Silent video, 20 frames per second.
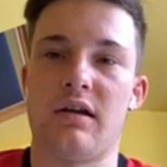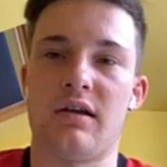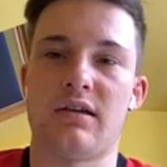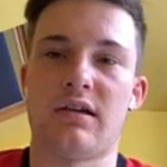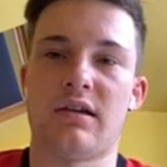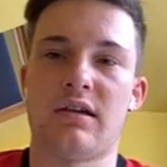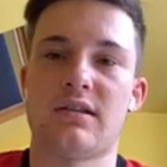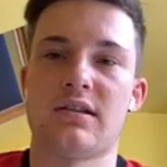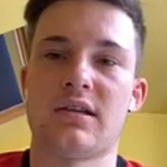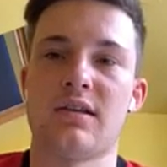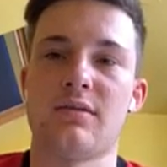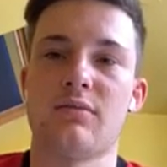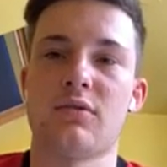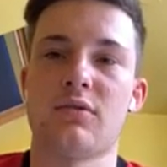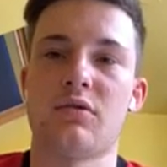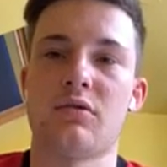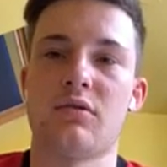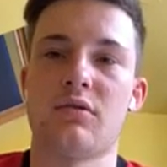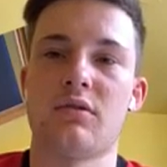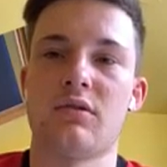Like a team
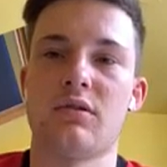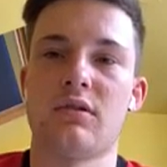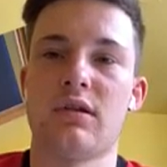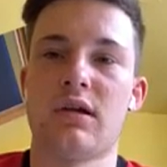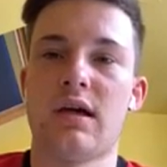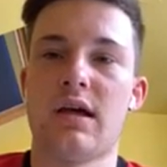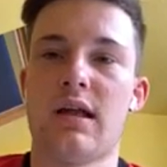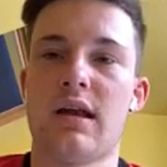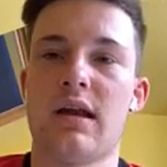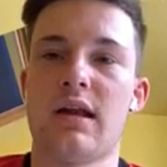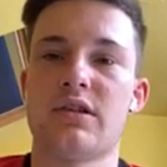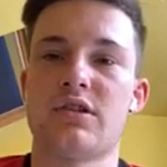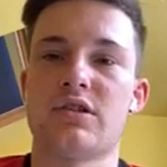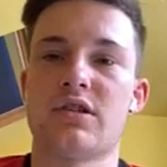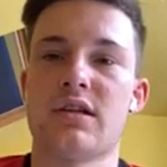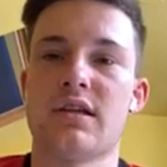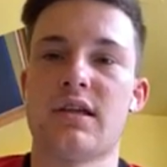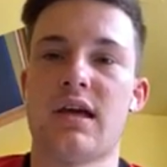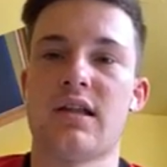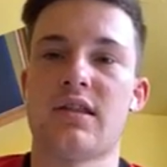could
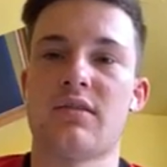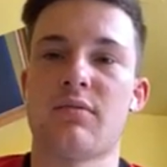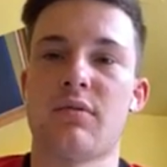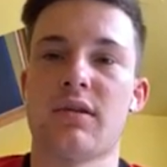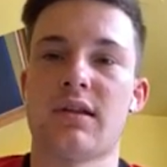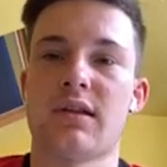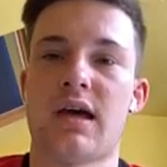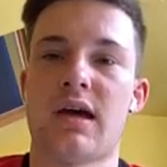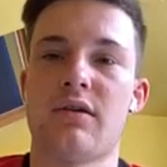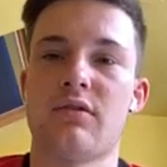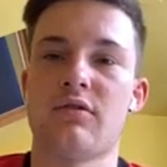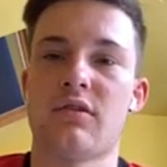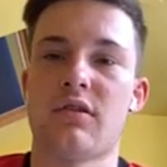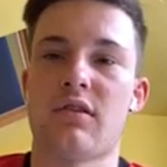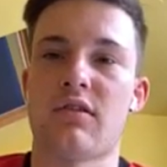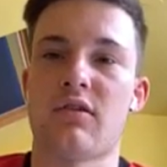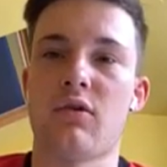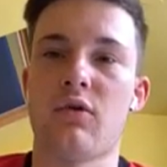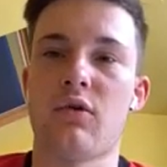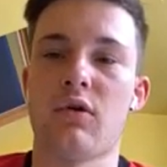literally hit them on the counter
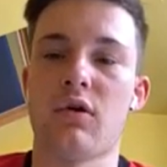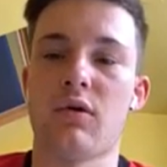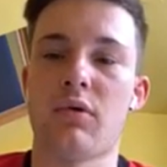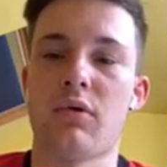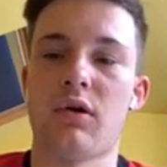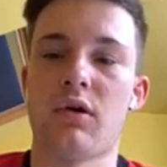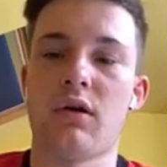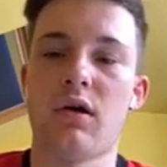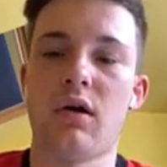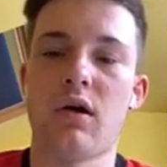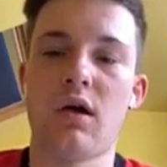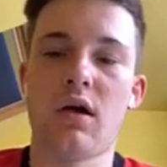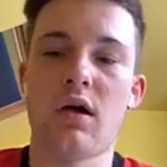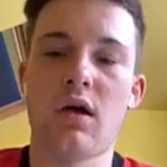and score. But